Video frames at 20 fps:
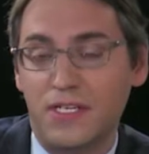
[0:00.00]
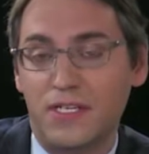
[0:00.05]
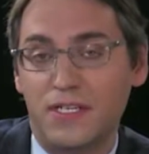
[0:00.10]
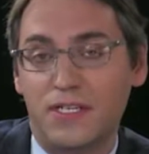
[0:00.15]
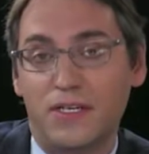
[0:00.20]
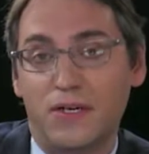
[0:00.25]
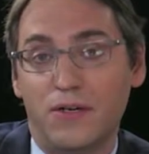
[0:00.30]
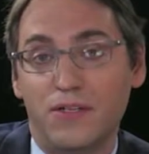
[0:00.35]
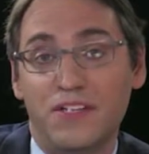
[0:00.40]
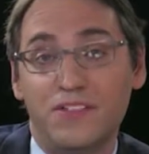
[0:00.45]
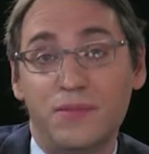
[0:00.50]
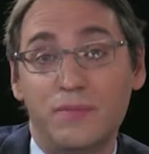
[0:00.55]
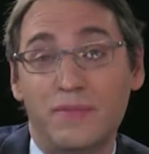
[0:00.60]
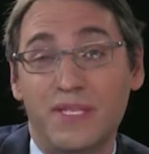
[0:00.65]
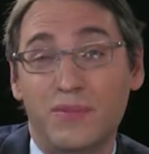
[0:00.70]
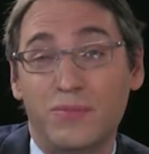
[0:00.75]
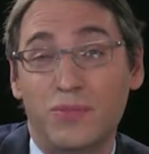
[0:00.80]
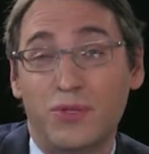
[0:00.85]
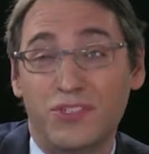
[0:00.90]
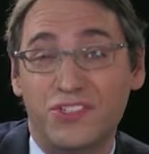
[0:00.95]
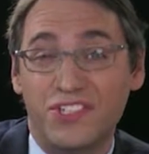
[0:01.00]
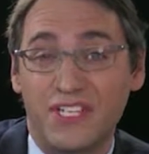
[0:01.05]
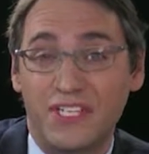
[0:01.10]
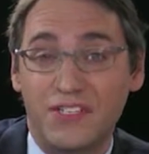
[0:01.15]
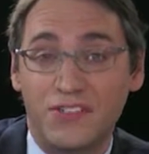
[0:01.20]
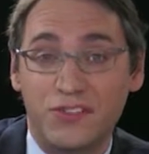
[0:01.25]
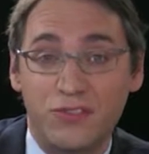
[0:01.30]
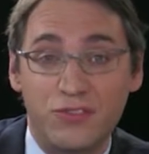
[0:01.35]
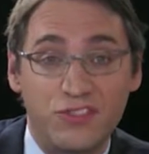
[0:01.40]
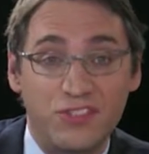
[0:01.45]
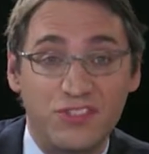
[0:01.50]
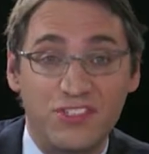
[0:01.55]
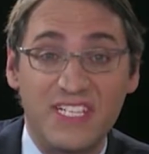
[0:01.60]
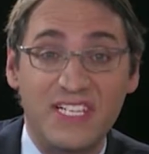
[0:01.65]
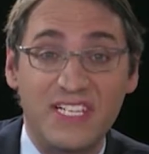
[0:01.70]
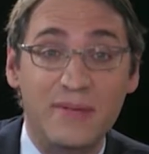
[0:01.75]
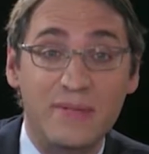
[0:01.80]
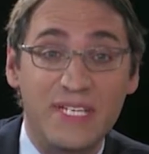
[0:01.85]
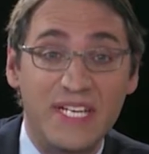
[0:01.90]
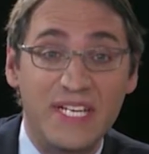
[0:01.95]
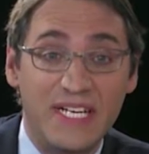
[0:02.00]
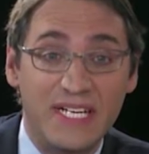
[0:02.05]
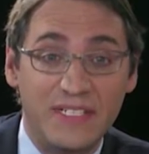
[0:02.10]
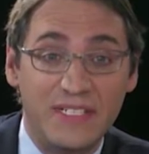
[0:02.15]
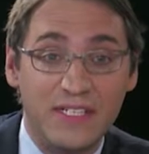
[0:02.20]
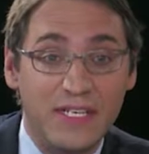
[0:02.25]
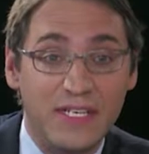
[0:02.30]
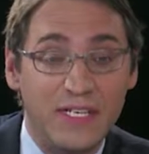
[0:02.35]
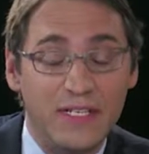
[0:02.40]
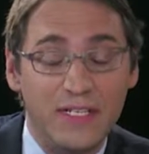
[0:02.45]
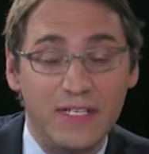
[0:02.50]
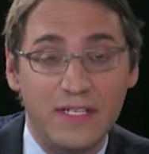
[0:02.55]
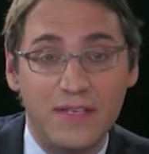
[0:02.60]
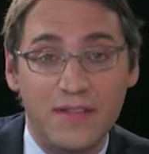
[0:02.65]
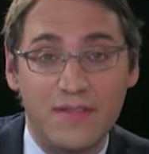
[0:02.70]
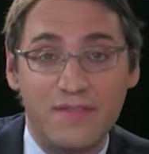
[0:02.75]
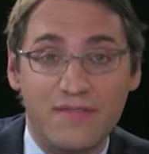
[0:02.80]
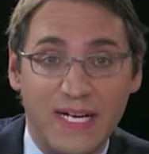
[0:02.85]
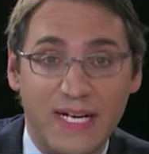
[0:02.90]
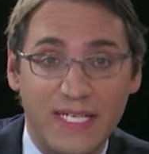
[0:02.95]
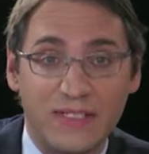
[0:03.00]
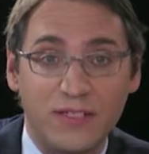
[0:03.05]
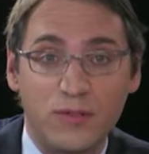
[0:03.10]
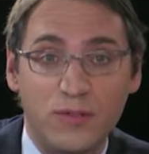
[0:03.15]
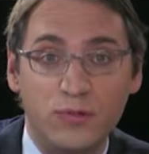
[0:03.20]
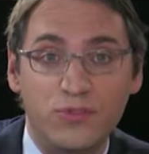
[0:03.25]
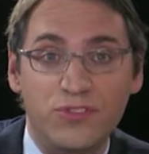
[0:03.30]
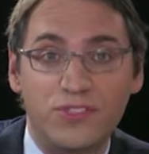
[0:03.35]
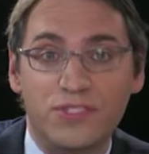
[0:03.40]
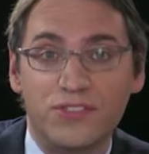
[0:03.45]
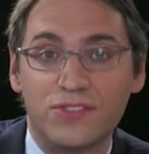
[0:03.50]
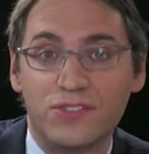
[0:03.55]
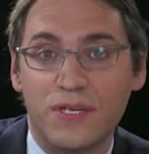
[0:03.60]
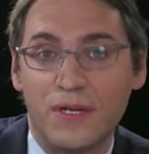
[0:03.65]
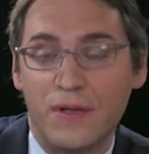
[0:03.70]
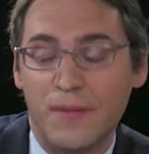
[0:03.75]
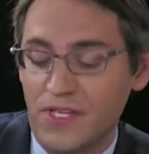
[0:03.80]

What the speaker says: or does it make more sense to just eliminate the factor losers?